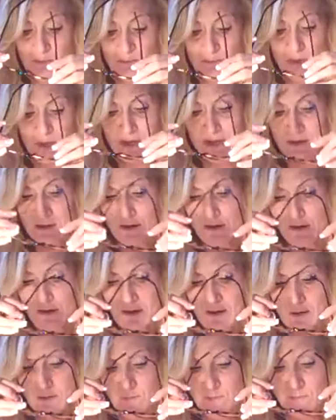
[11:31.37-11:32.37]
But
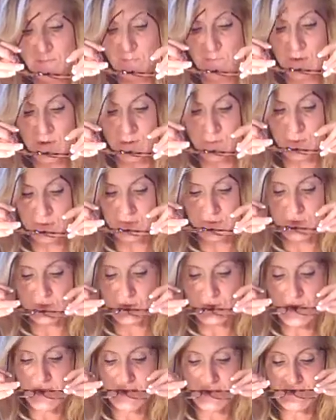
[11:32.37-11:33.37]
what
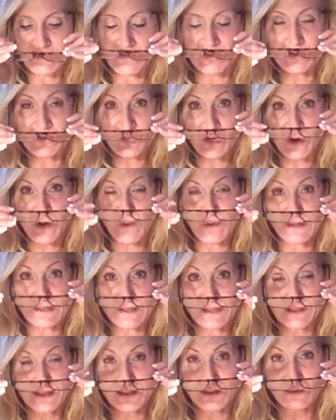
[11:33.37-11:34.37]
they're trying to show
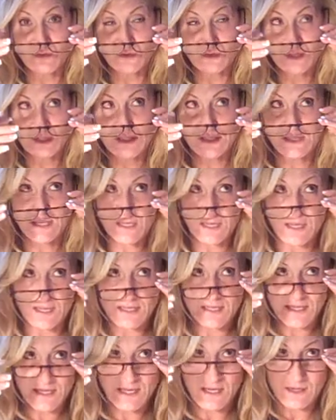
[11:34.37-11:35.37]
is that you stick
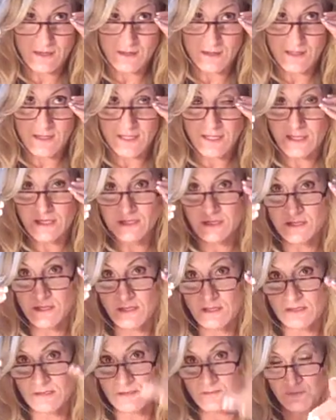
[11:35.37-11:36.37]
a needle
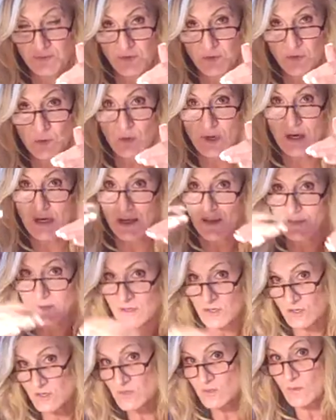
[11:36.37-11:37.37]
into this fluid
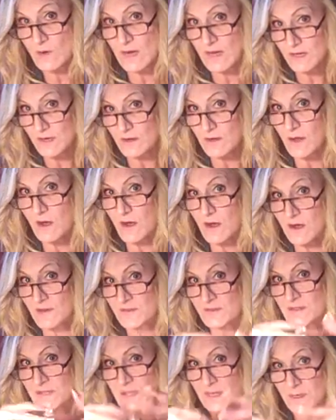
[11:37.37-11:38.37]
and then drain it
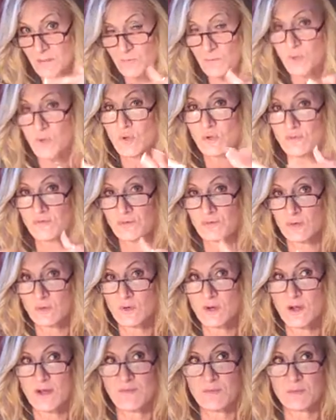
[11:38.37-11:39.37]
off, and they can pull
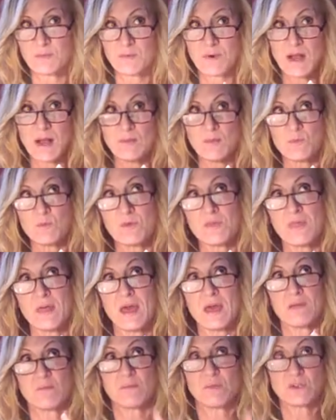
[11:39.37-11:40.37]
fluid off. The problem with
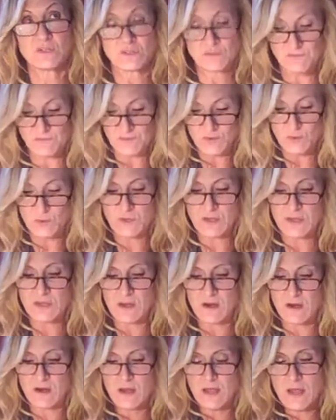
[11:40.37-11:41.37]
that much fluid
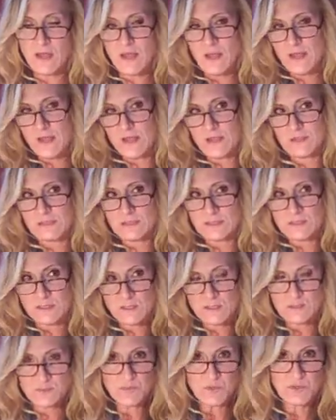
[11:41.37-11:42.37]
there is it
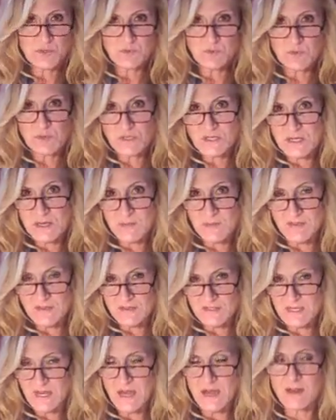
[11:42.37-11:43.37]
starts pushing up
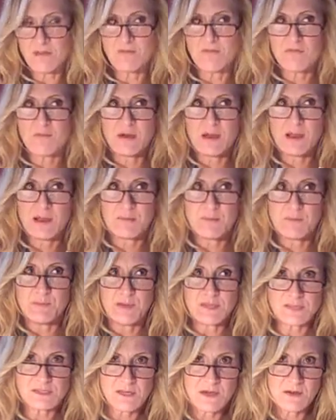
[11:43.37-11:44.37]
on the diaphragm. It
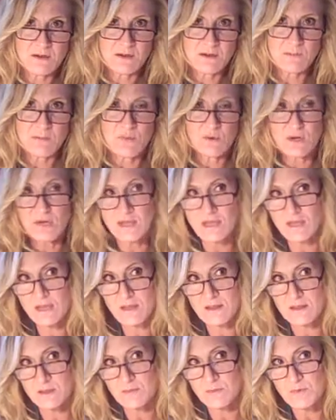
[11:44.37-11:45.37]
makes it hard to
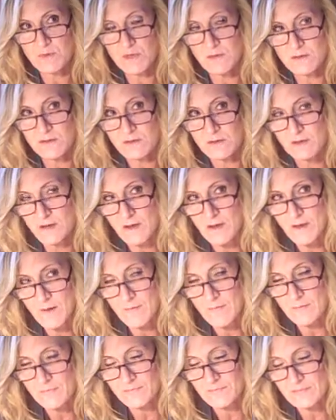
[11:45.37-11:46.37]
breathe.
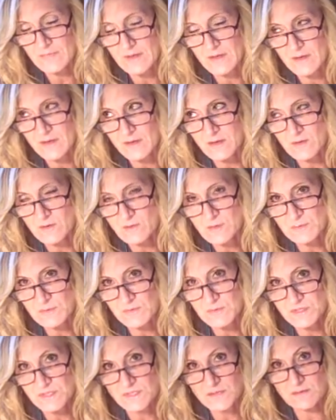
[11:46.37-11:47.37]
It
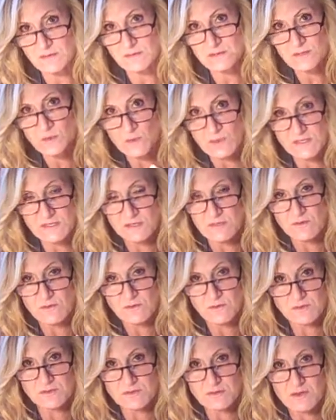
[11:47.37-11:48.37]
contributes to squeezing
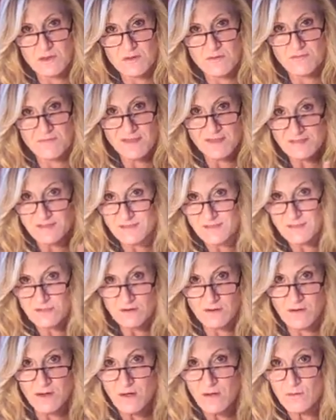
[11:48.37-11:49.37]
those vessels
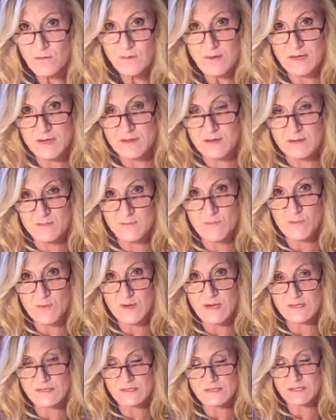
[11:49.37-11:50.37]
that are already
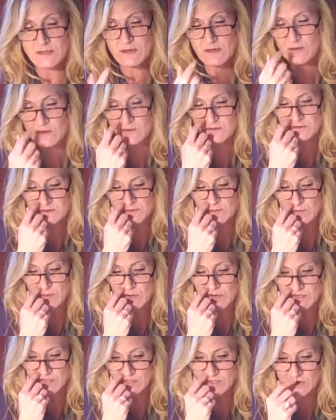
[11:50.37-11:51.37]
compressed and under some
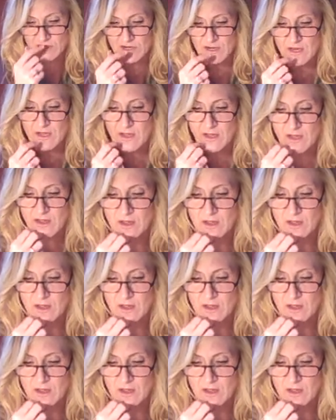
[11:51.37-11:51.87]
pressure.